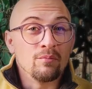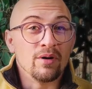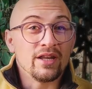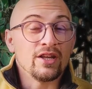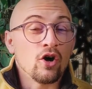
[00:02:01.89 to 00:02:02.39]

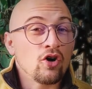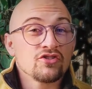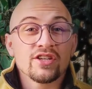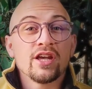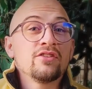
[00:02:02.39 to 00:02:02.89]
but it
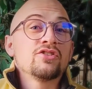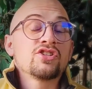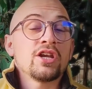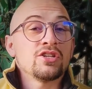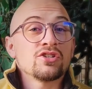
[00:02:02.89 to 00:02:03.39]
altogether
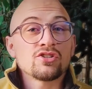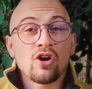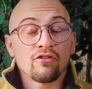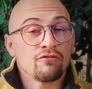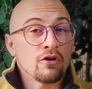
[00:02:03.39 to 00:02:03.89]
changes
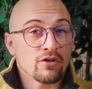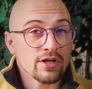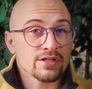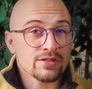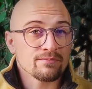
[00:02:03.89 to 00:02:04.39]
our
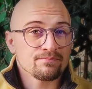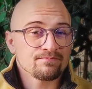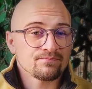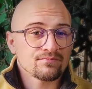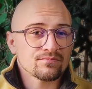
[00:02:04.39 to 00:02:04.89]
focus.
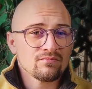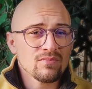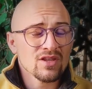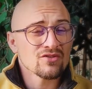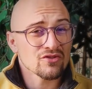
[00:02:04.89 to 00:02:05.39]

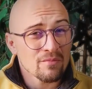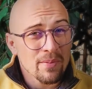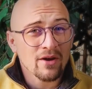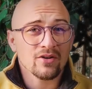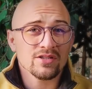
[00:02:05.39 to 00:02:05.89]
So the
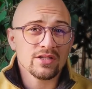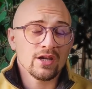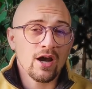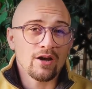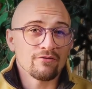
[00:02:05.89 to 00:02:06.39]

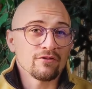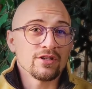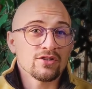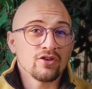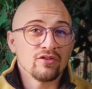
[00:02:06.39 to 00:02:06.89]
parenting
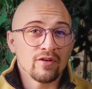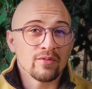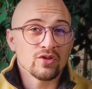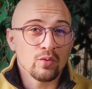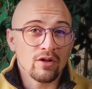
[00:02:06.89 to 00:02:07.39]
conference on
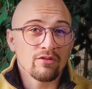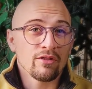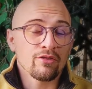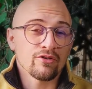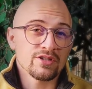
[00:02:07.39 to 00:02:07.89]
November 12th
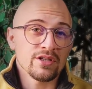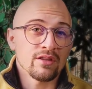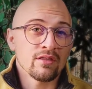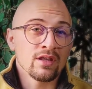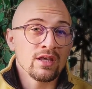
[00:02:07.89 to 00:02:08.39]
and
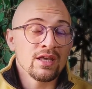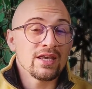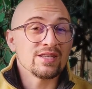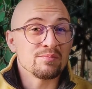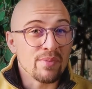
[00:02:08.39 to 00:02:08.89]
13th
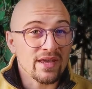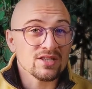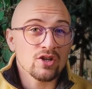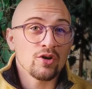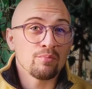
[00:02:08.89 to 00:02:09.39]
is
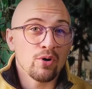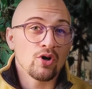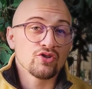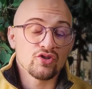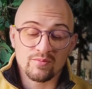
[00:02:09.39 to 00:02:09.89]
based on
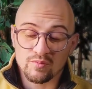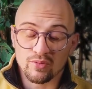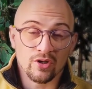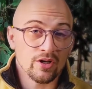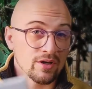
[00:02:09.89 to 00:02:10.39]
Paul Tripp's
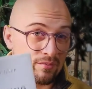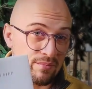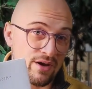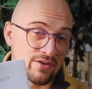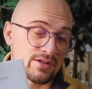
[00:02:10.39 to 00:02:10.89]
book,
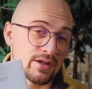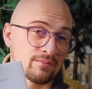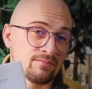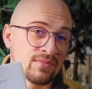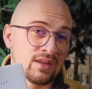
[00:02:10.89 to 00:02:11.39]
Parenting.
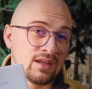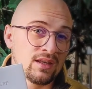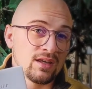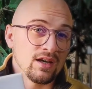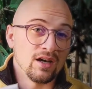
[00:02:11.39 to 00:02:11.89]

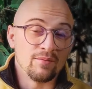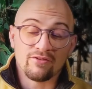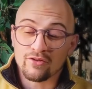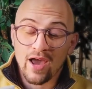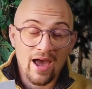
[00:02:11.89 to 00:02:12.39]

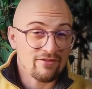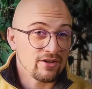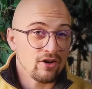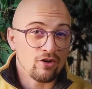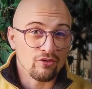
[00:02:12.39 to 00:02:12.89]
If you
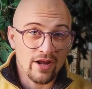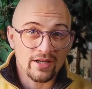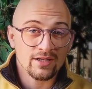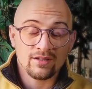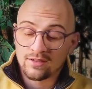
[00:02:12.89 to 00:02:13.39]
haven't
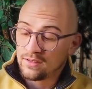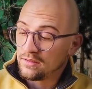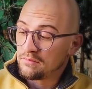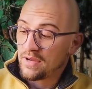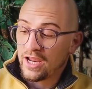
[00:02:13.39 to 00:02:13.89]
already,
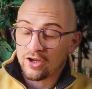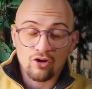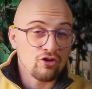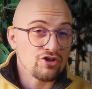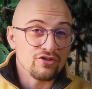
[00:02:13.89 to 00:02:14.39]
I
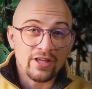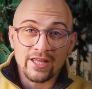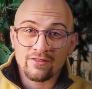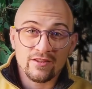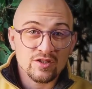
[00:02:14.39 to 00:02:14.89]
encourage you to
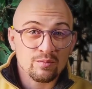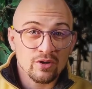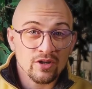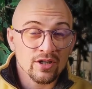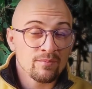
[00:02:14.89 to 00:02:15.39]
get this
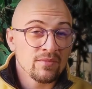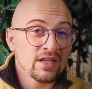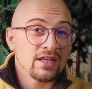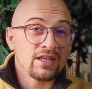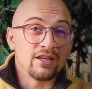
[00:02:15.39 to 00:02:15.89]
book.
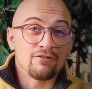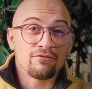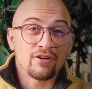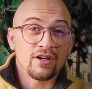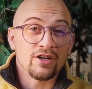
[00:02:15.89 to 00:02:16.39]

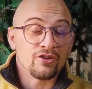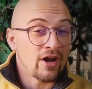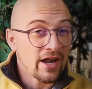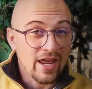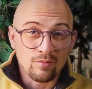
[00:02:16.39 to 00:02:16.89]
If you're
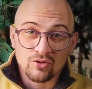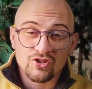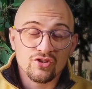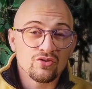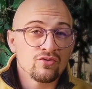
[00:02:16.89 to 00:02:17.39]
not able
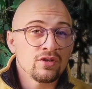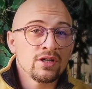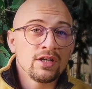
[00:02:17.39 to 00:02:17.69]
to,